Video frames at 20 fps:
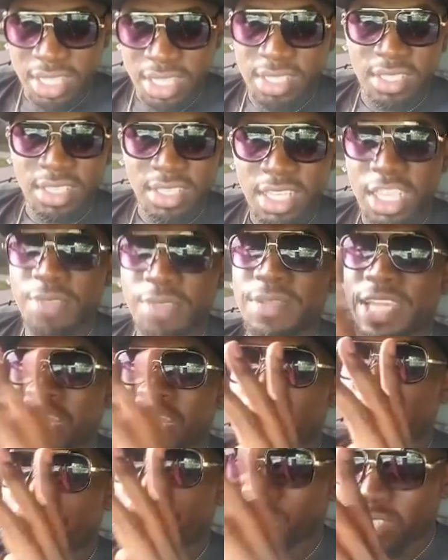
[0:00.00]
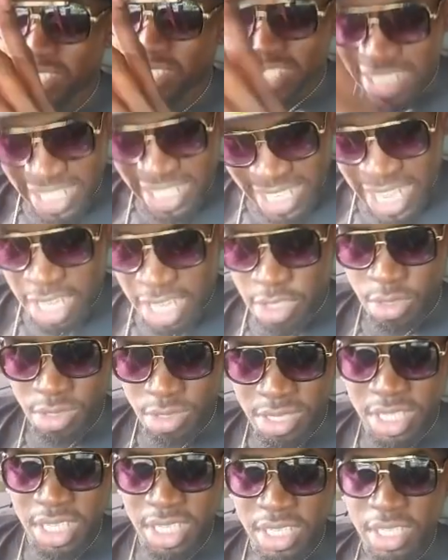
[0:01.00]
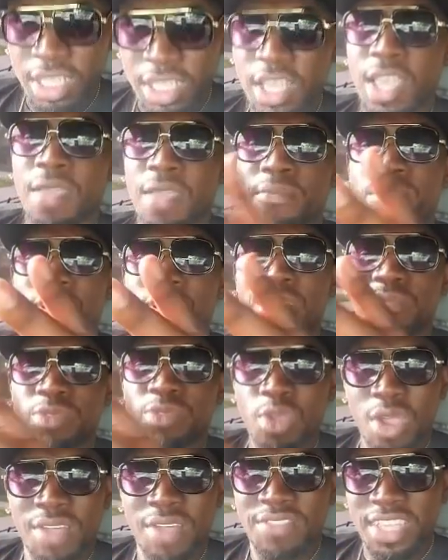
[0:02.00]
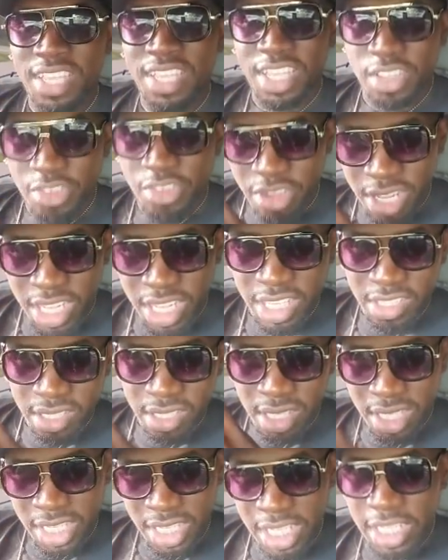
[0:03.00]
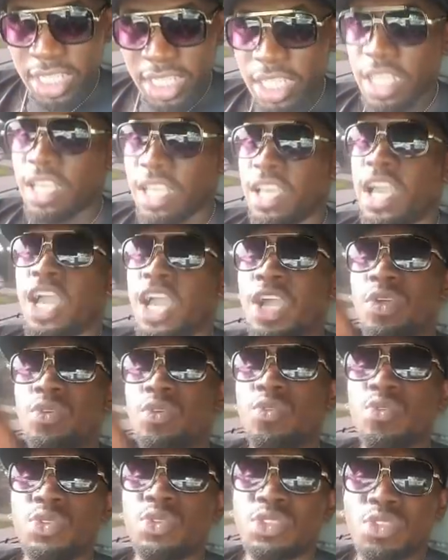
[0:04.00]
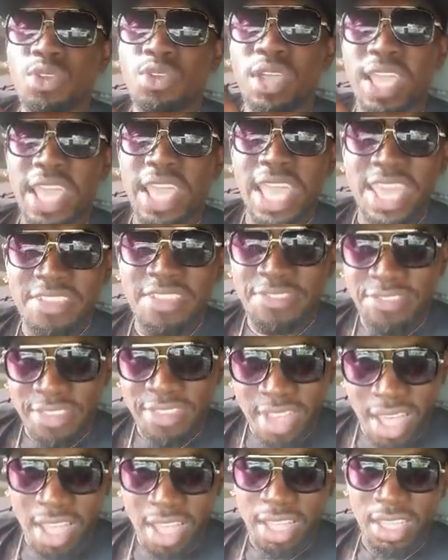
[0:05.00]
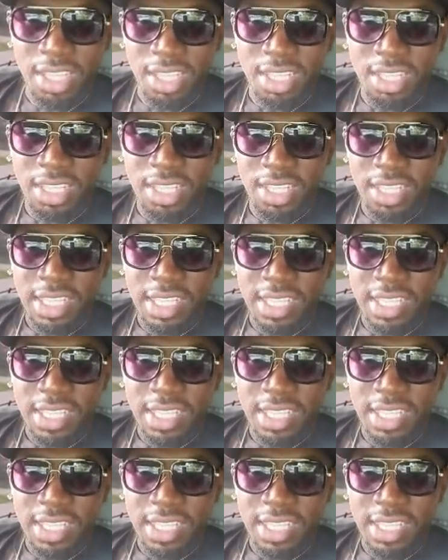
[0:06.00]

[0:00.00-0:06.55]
Anybody, any superstar, you see me unfollow, me unfollow them for a reason.